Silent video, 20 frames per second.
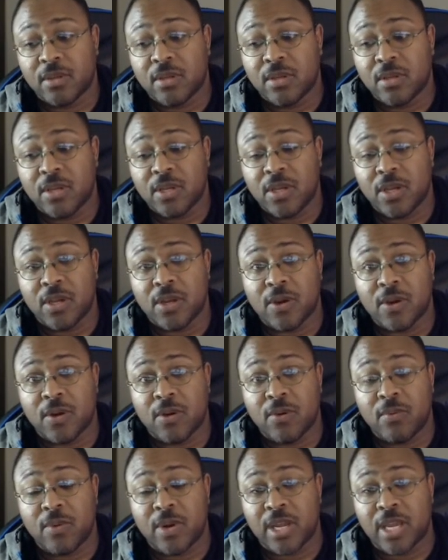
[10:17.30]
you know,
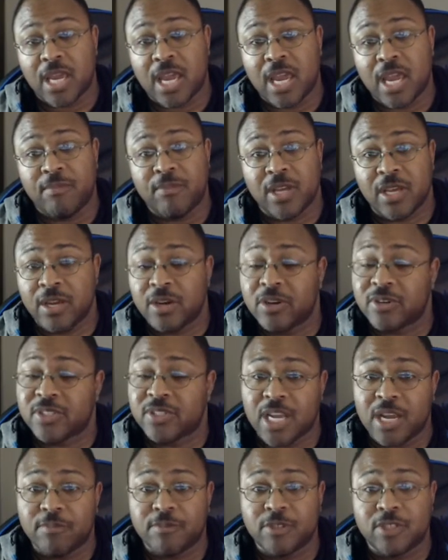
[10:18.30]
when it came to
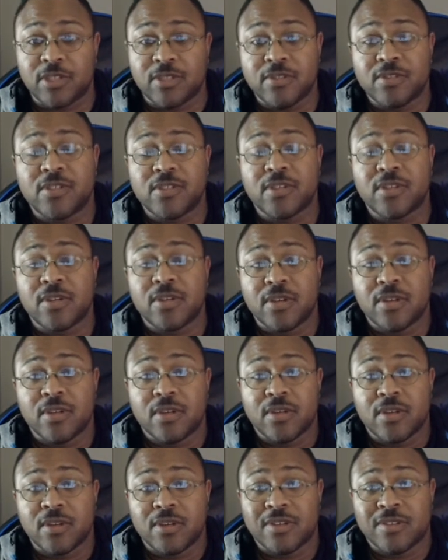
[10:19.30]
interceptions,
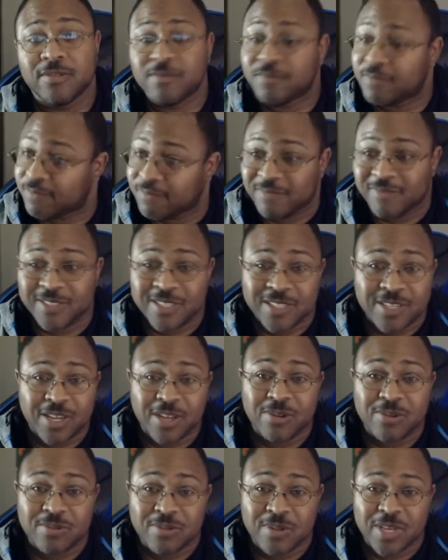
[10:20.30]
you
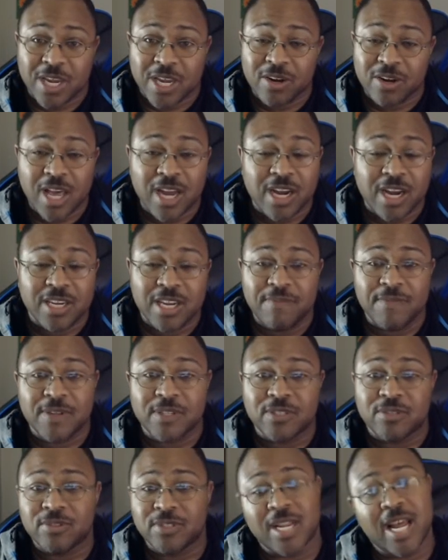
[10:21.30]
know, Carolina
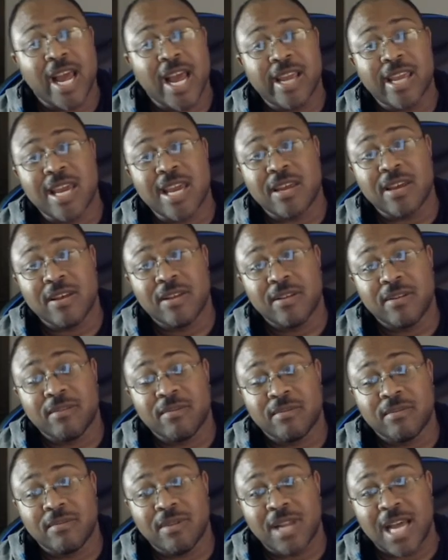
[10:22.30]
defense was lacking
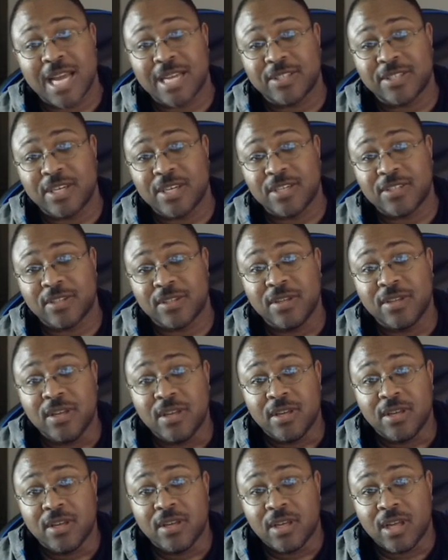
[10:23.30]
last season.
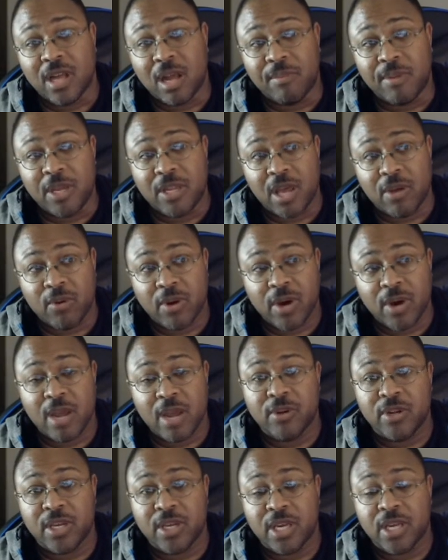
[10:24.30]
I mean, they were
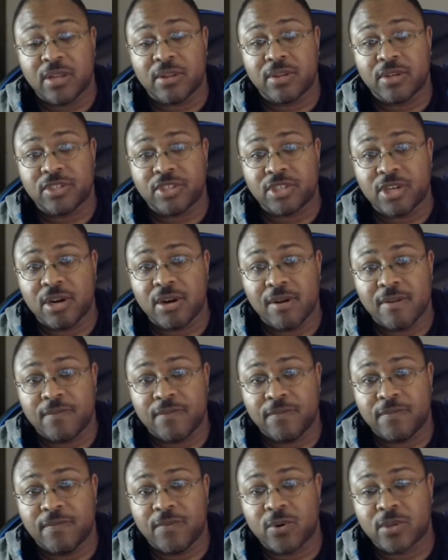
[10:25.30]
able to get their share of
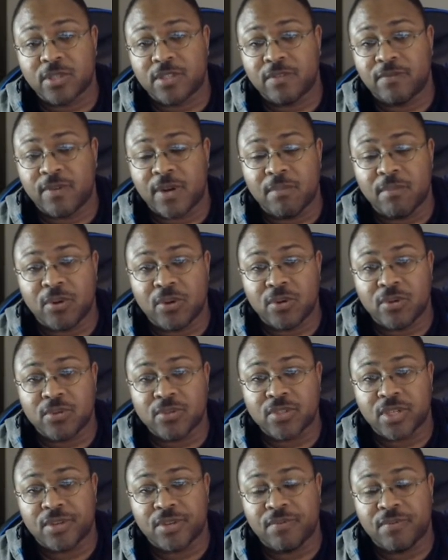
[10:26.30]
forced
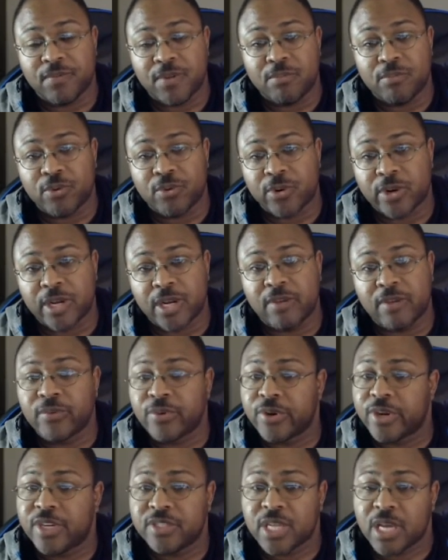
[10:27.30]
fumbles and fumble
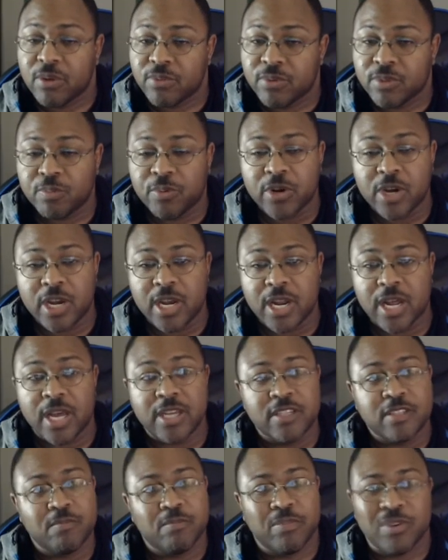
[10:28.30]
recoveries. That was pretty
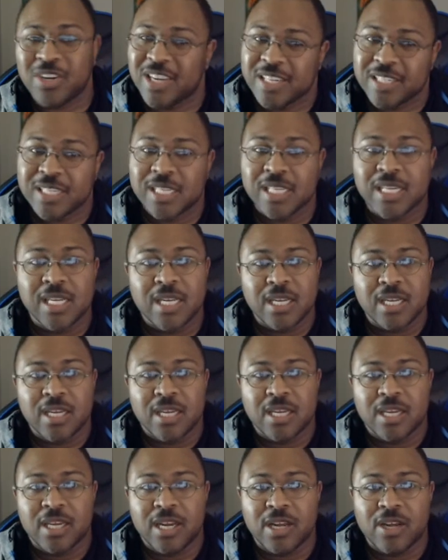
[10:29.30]
nice, but
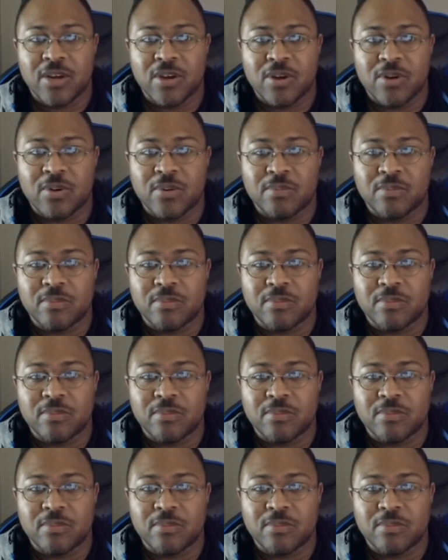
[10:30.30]
you know,